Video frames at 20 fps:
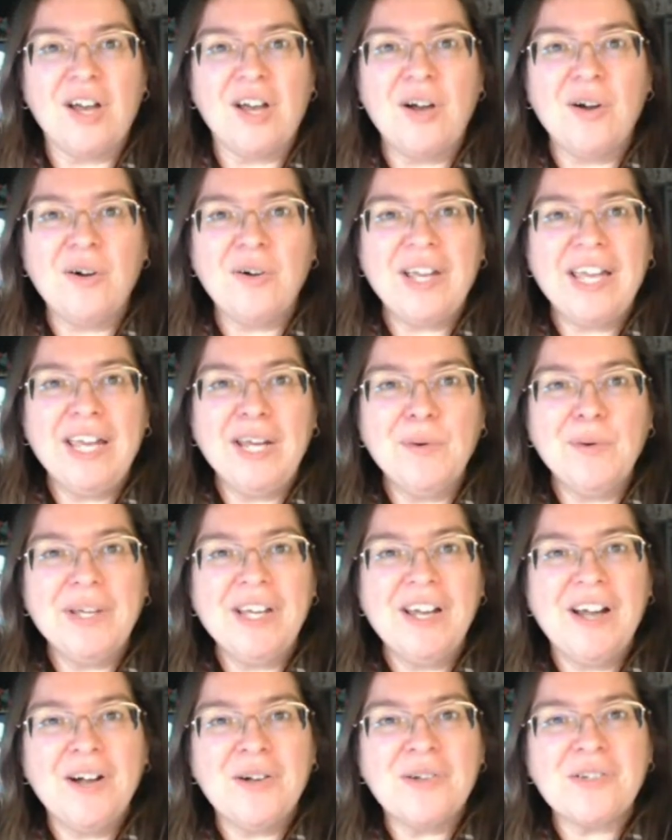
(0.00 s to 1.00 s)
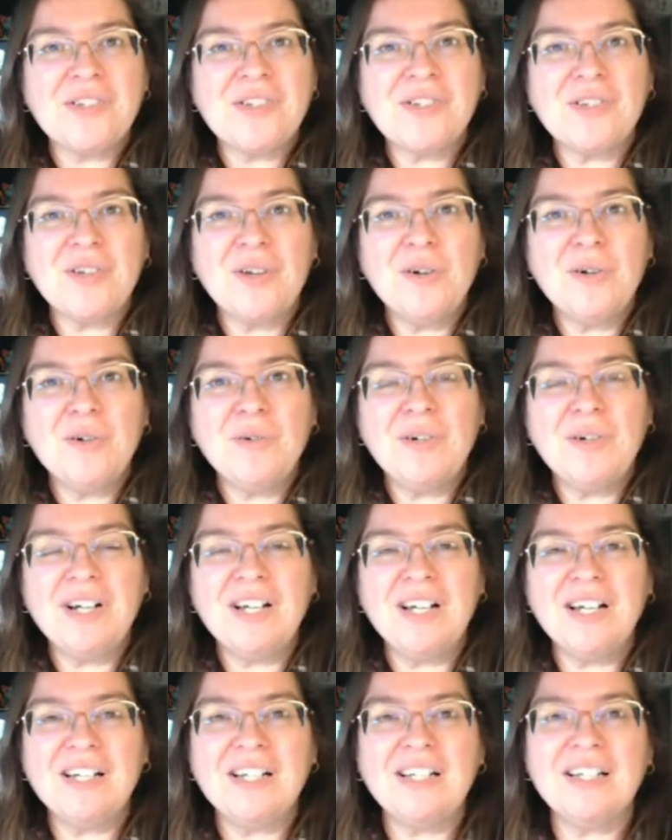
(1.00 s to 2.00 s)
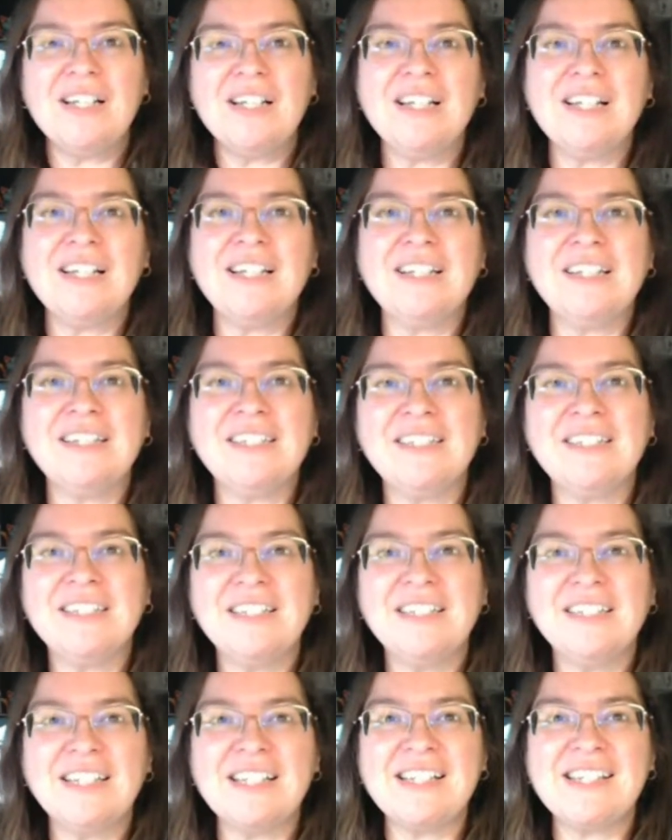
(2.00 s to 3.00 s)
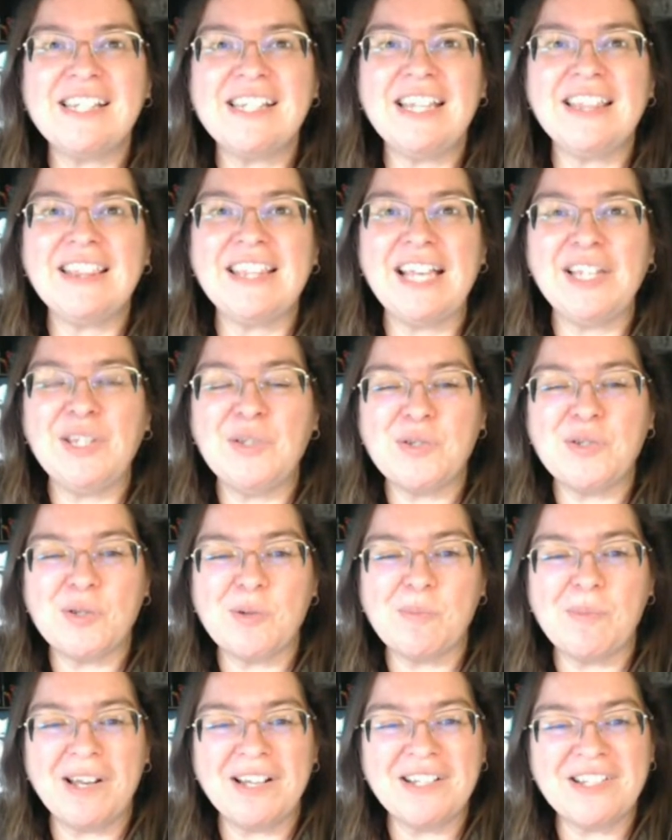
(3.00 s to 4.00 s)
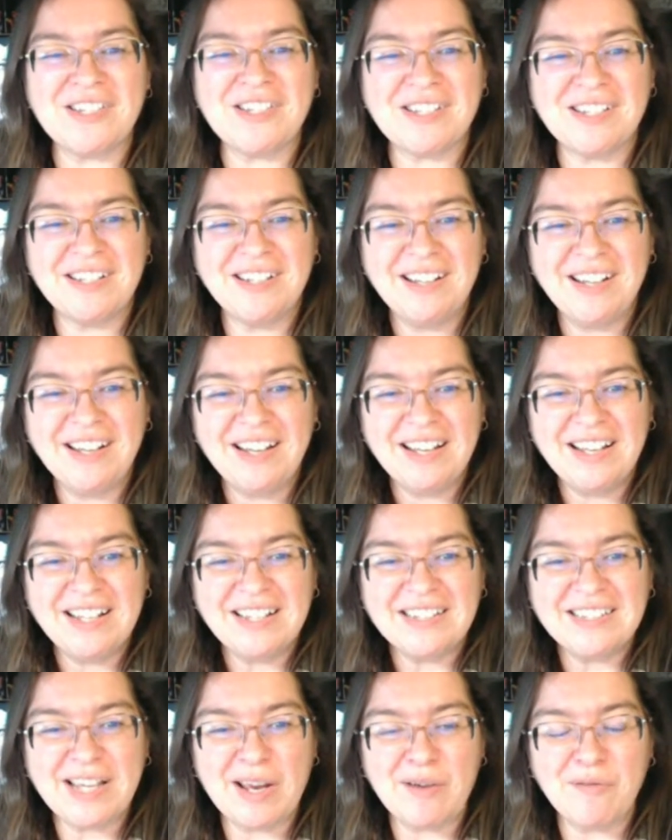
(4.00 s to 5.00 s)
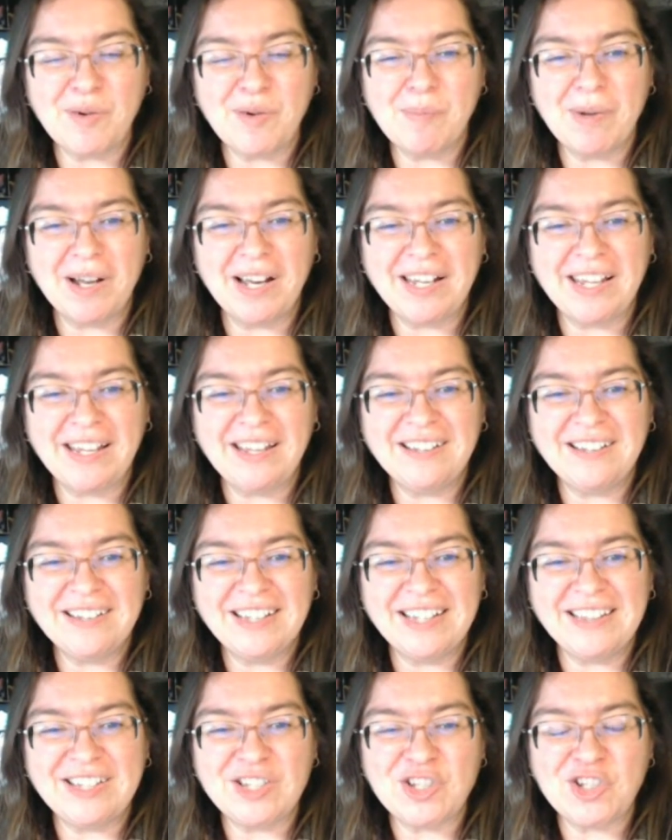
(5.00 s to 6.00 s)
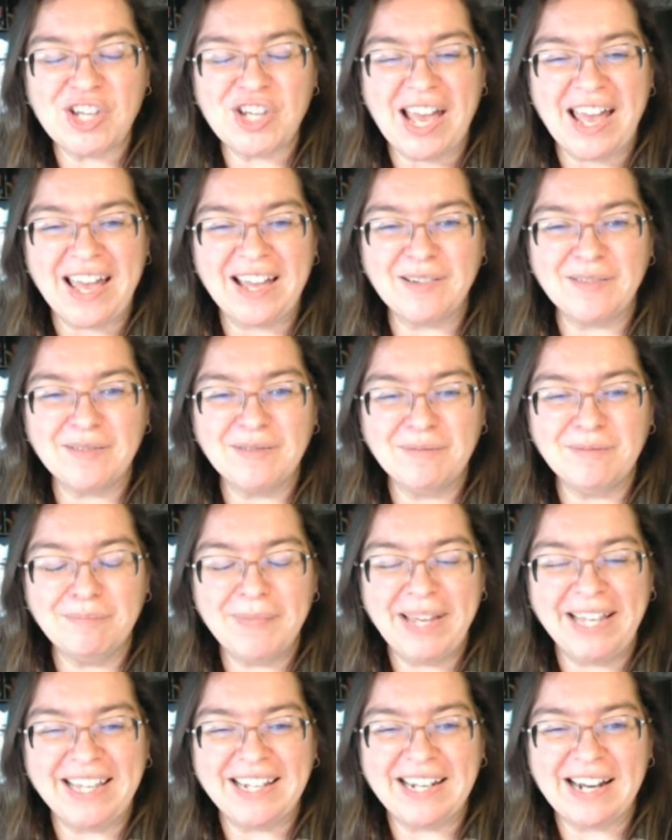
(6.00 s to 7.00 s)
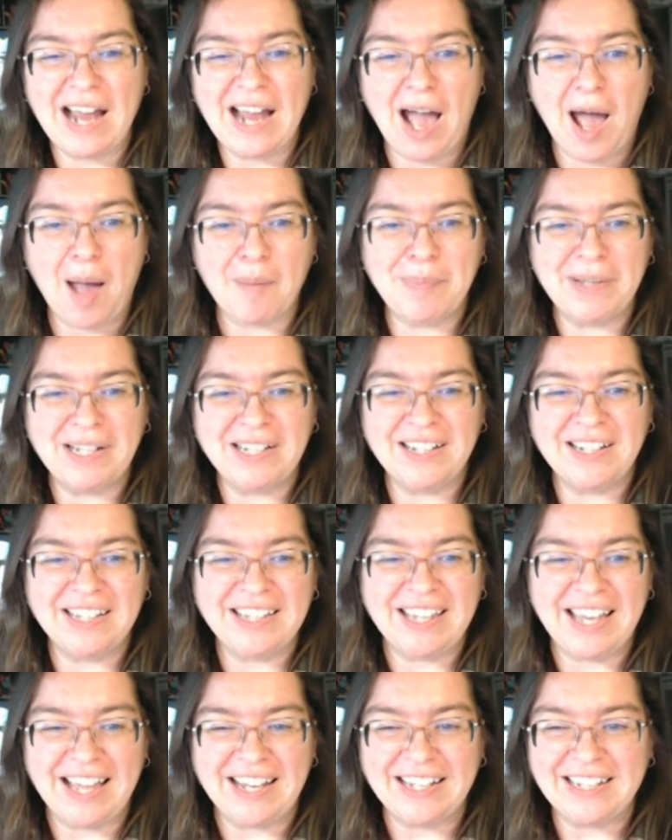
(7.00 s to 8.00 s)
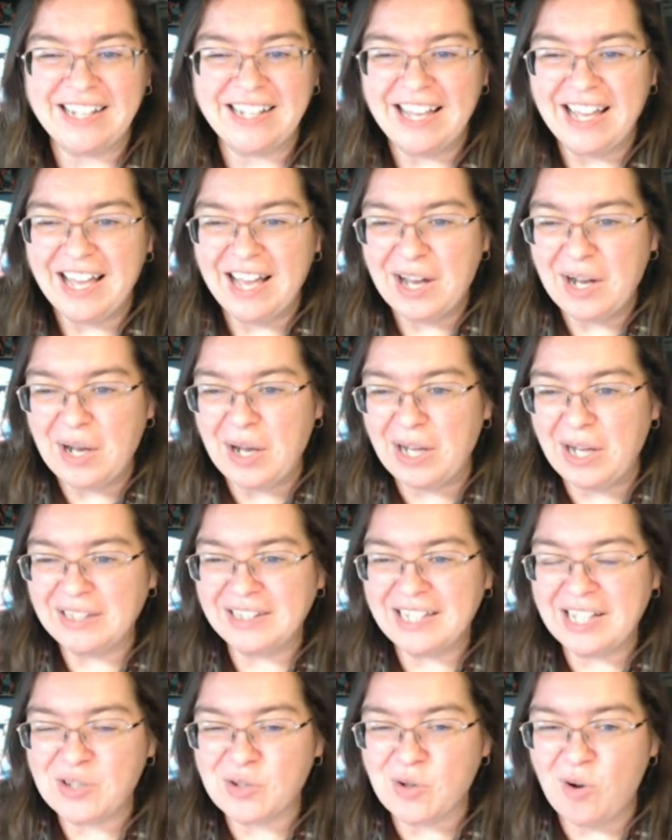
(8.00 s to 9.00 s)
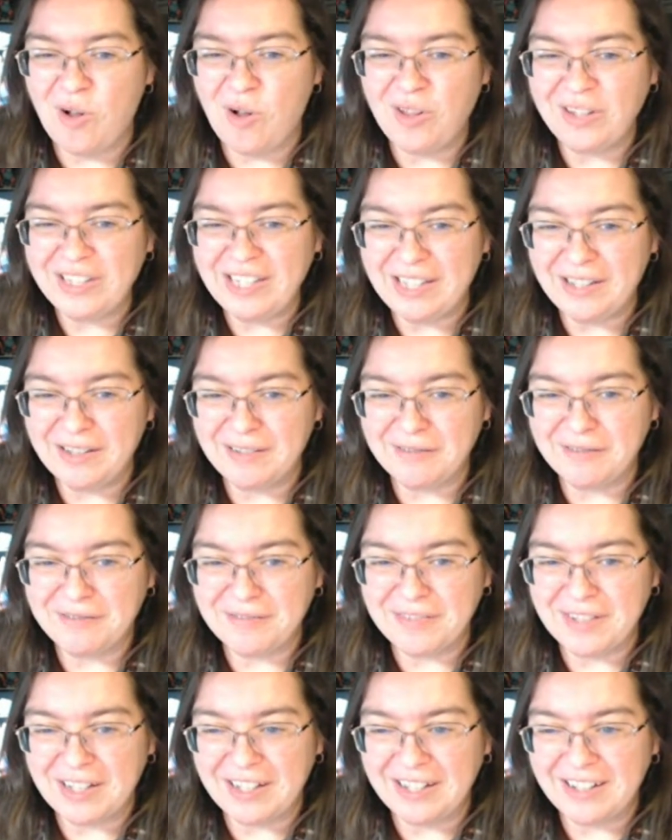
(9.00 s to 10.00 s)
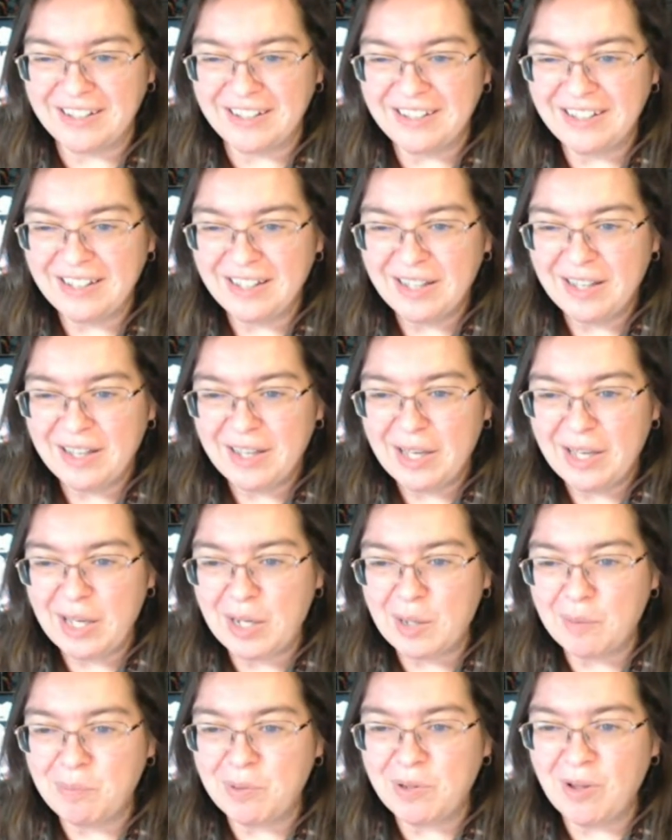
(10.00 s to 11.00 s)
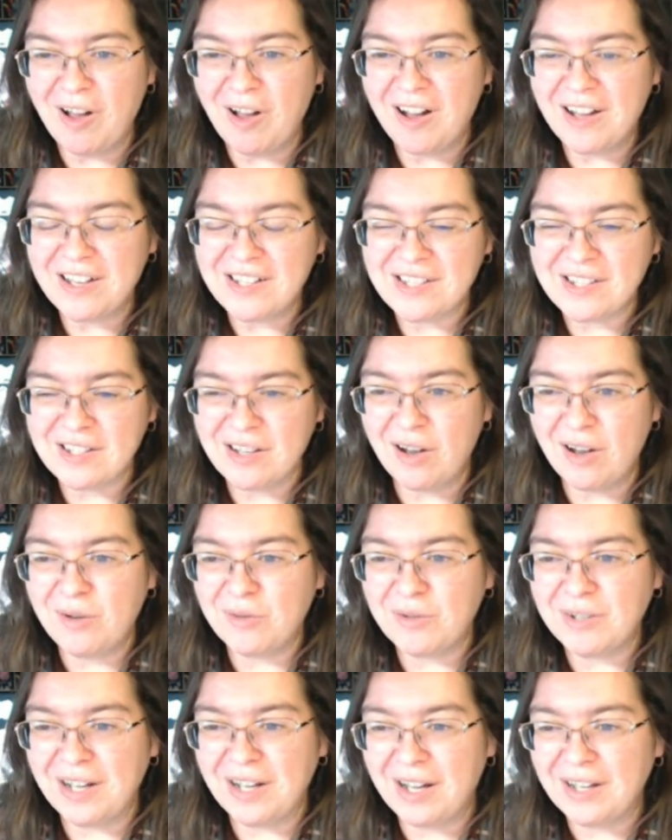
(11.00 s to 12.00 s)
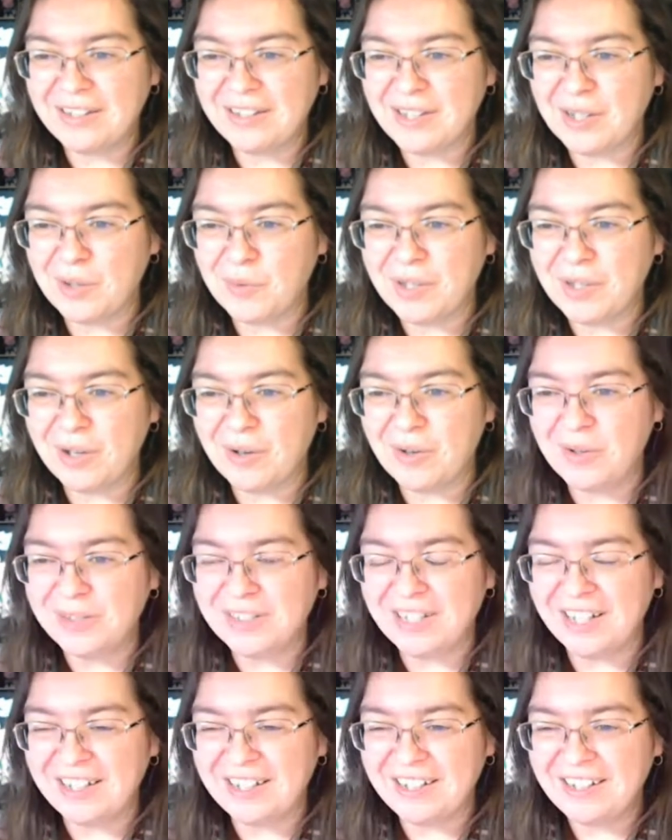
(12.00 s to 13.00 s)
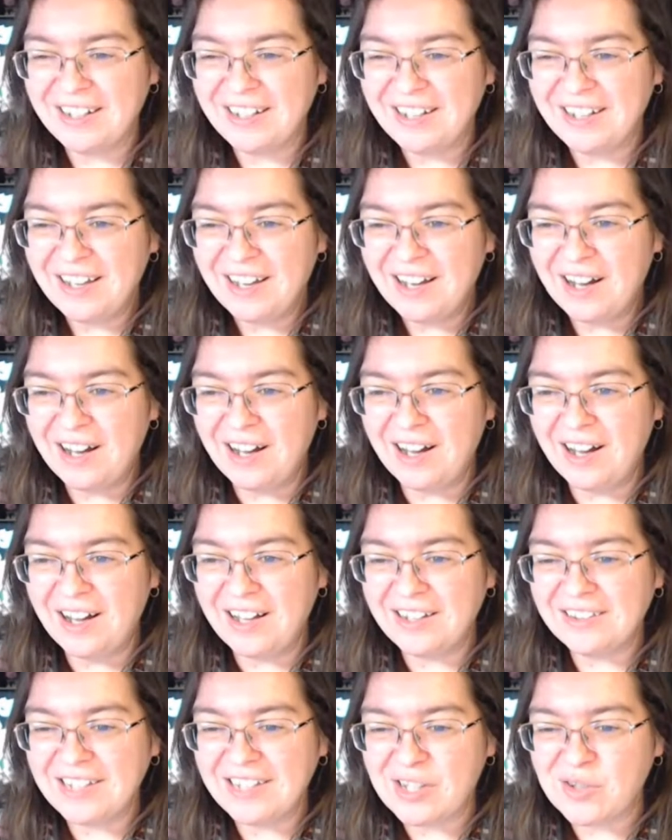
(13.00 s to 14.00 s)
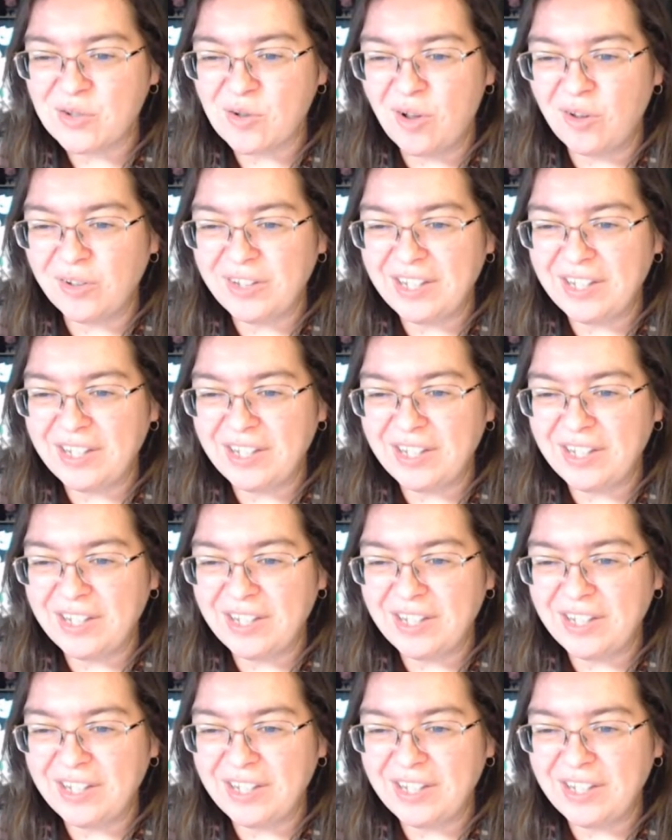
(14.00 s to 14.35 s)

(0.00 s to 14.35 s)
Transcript: here we go. So let's see. Thank you so much to everybody in the chat making it happen again. Let's all give an applause. Here we go. Hold on. Let's all